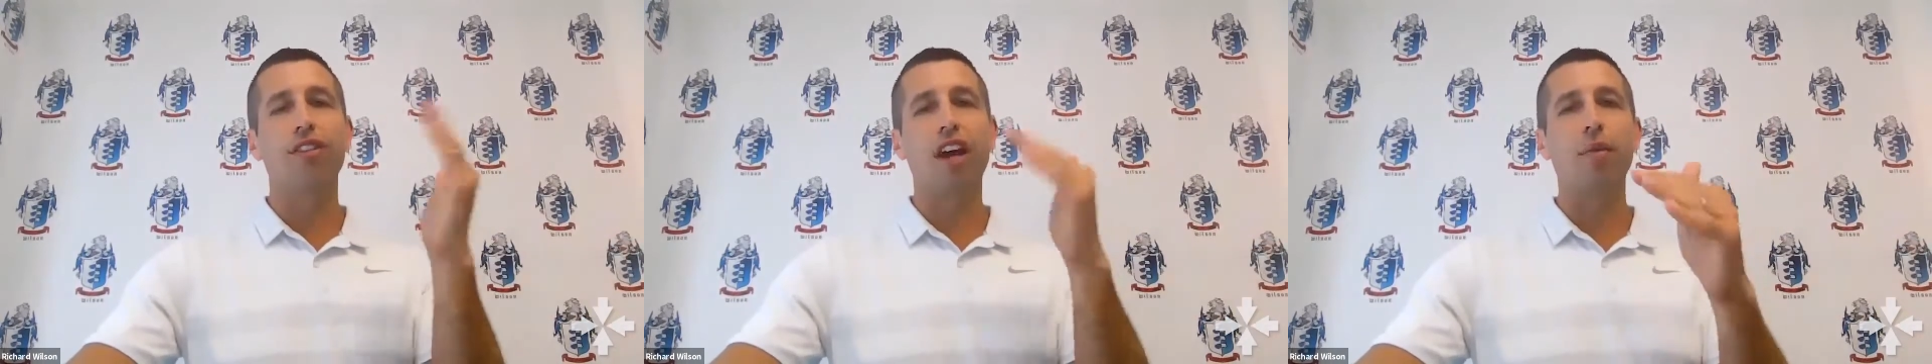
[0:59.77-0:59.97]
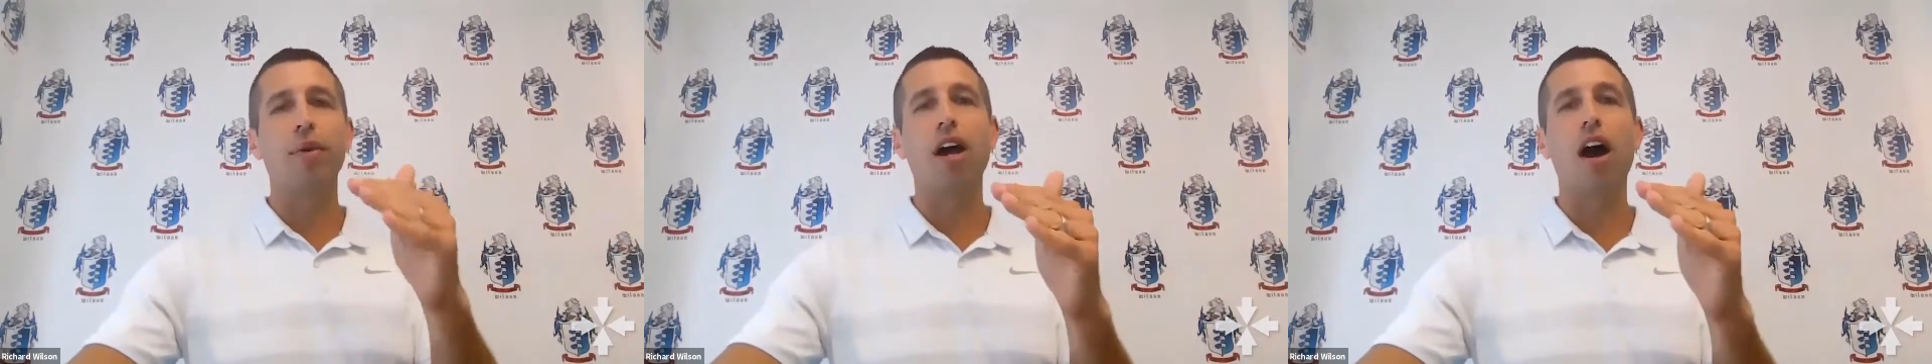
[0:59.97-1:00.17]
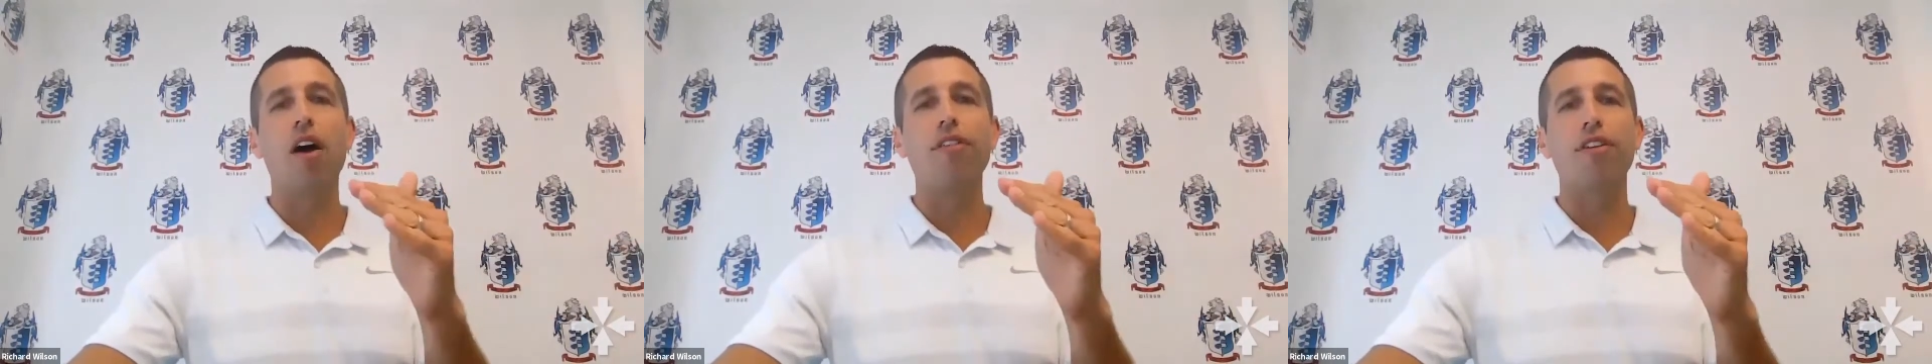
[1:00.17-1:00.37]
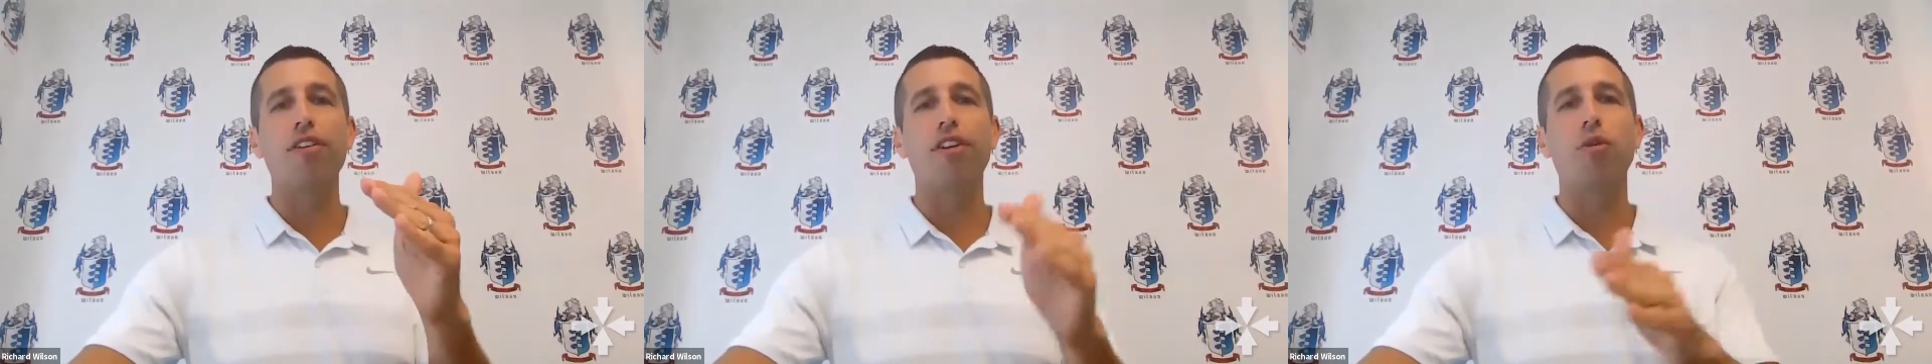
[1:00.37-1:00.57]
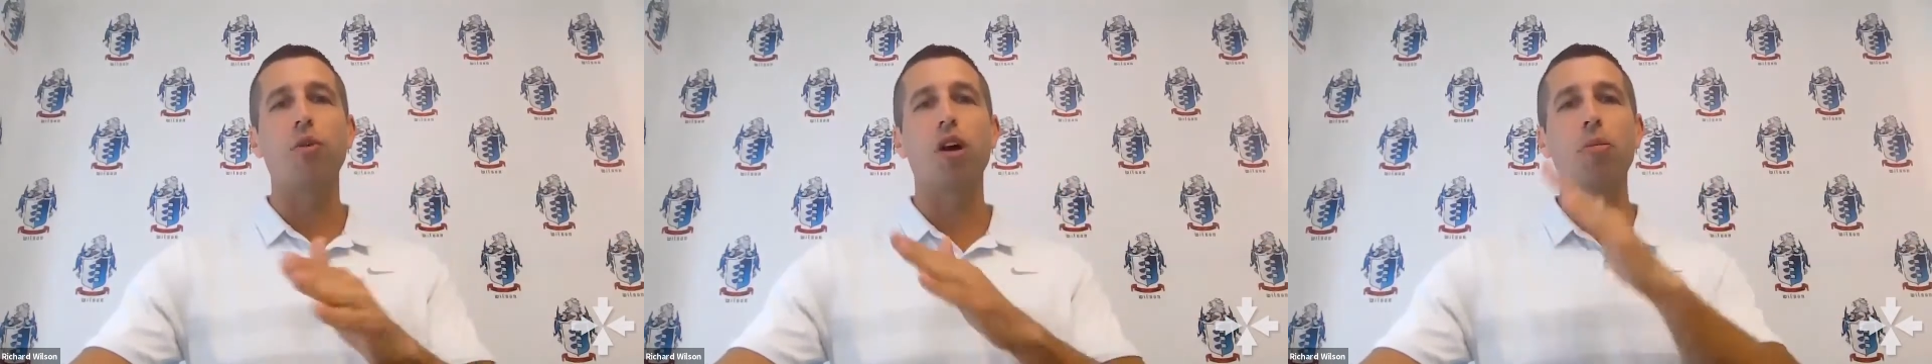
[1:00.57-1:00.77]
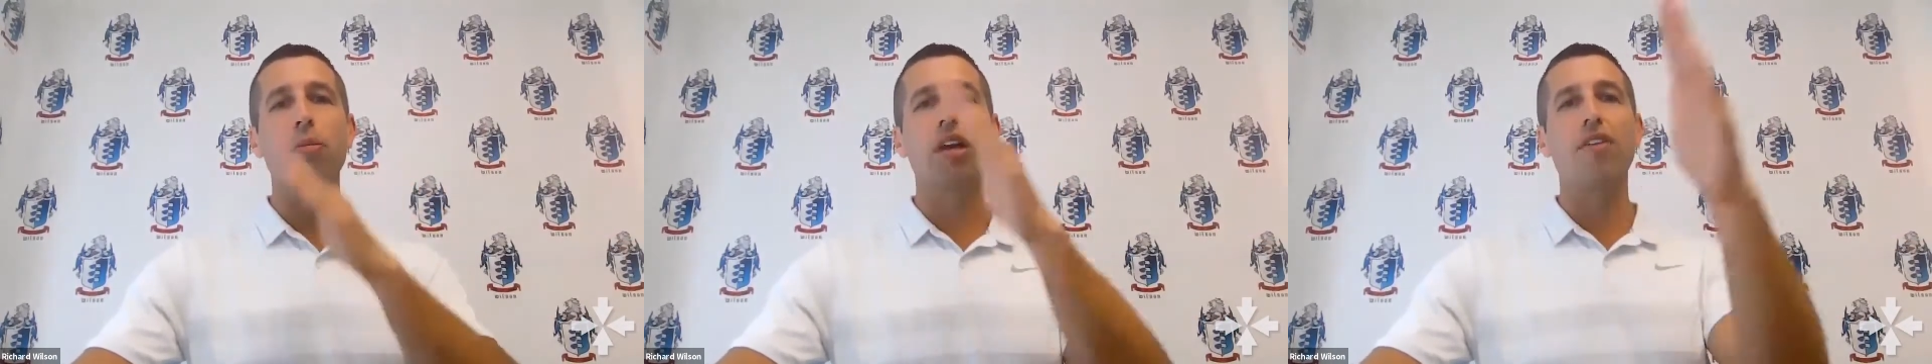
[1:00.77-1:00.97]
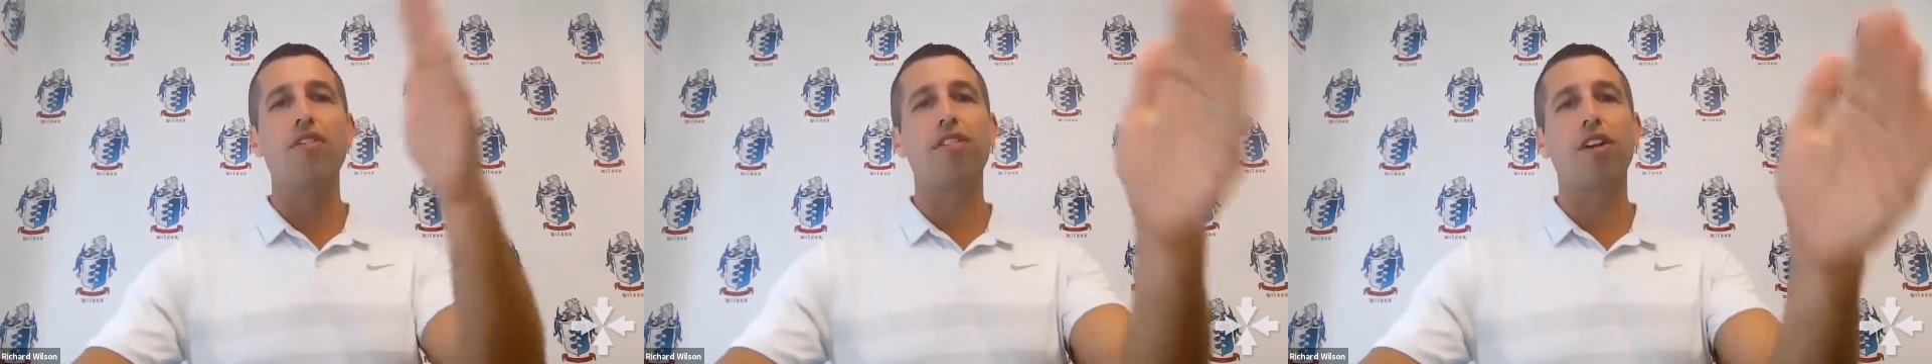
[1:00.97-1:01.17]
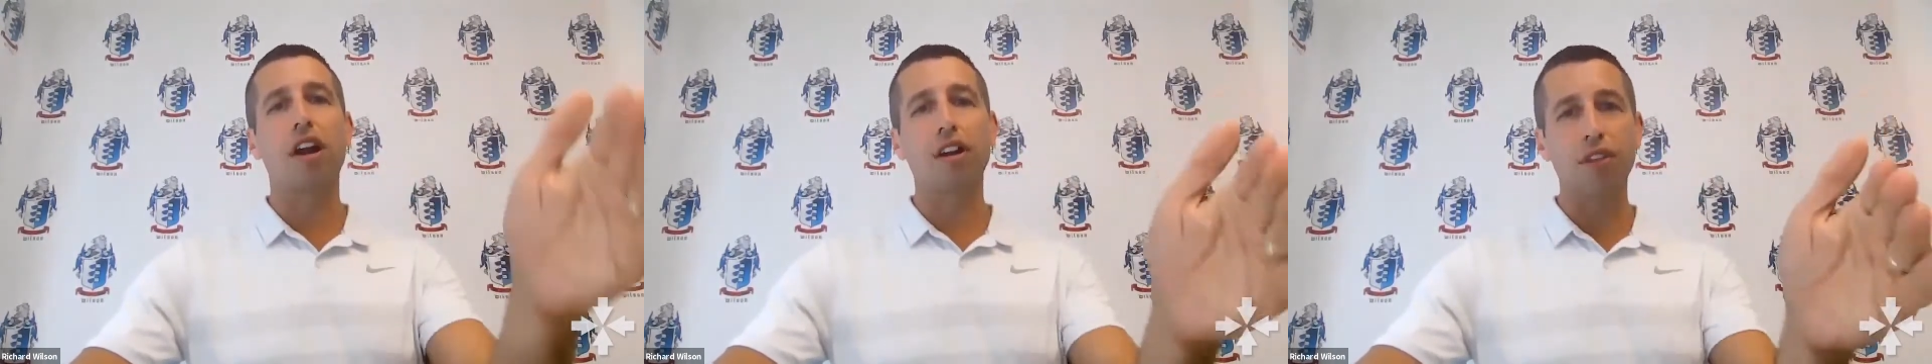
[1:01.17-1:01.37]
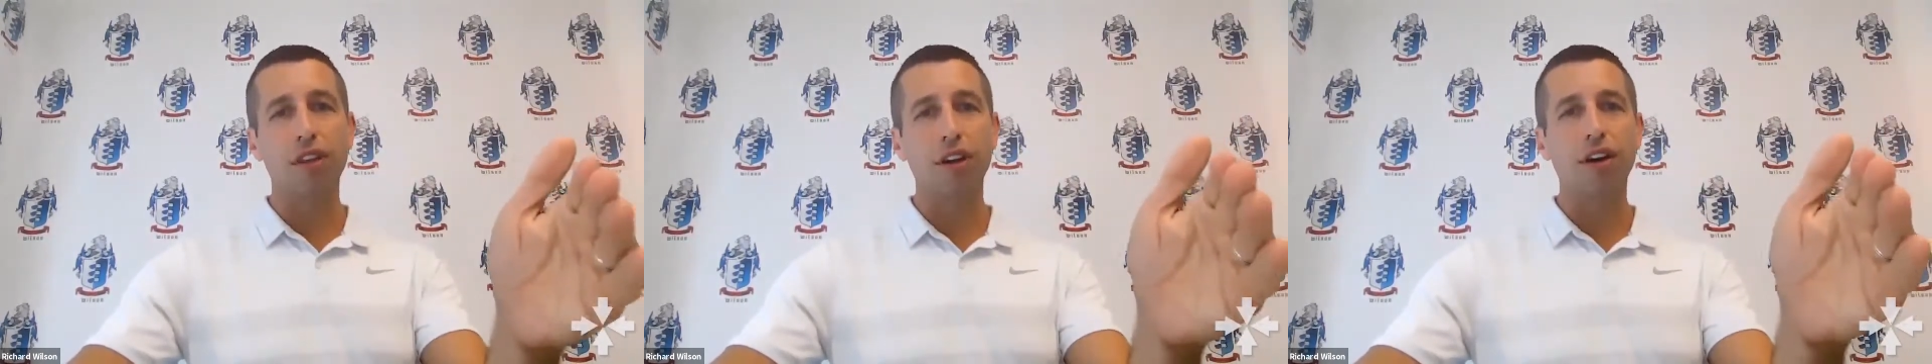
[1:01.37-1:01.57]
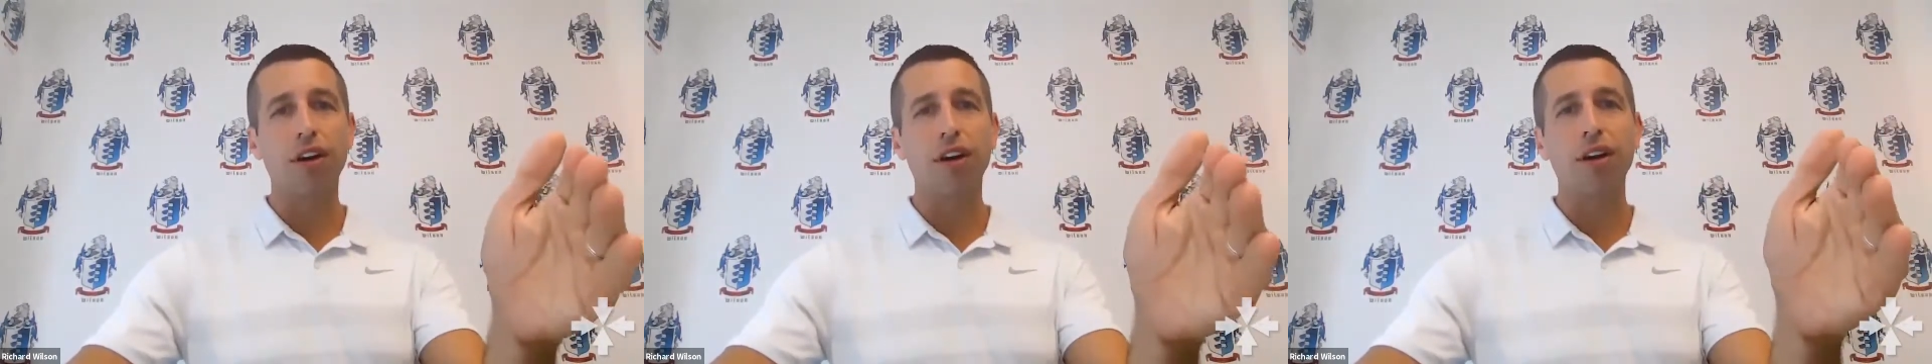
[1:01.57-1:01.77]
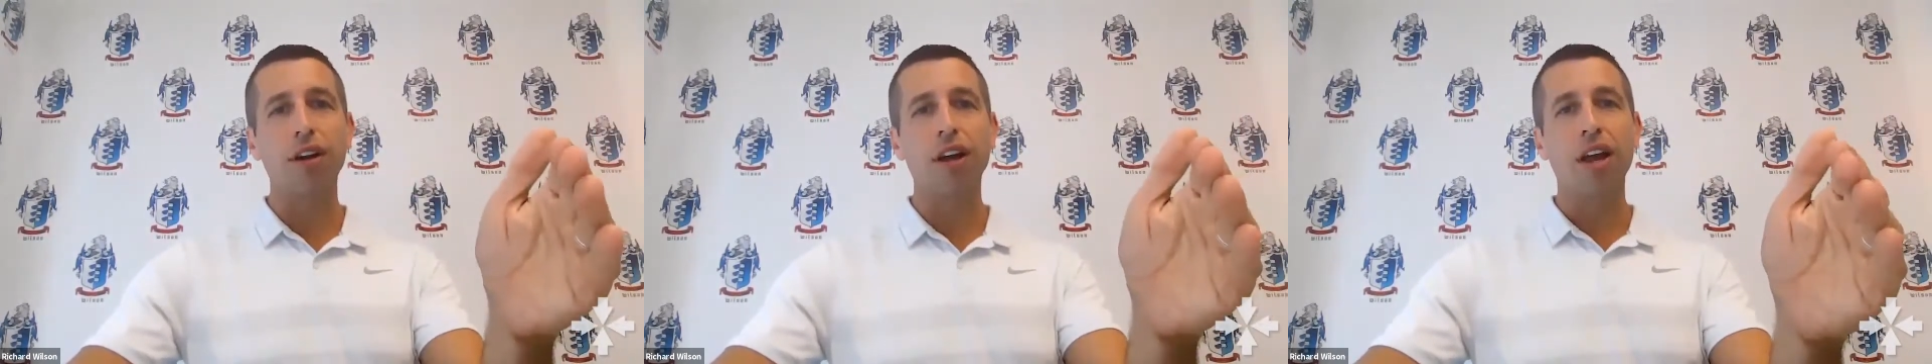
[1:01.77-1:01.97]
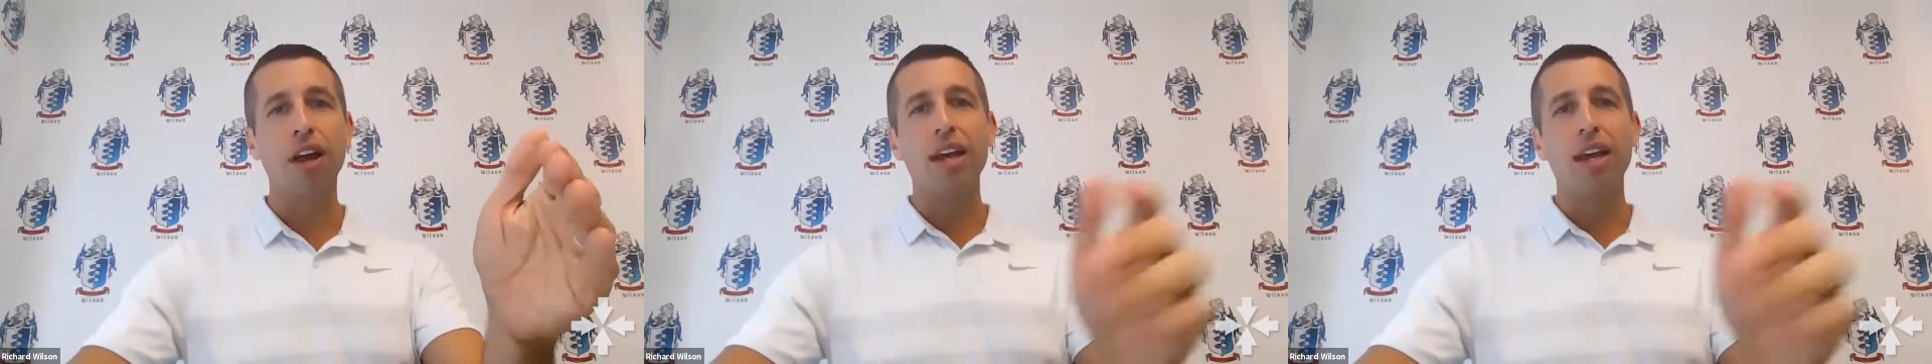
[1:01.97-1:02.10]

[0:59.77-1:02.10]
Family offices want to be in front of the herd,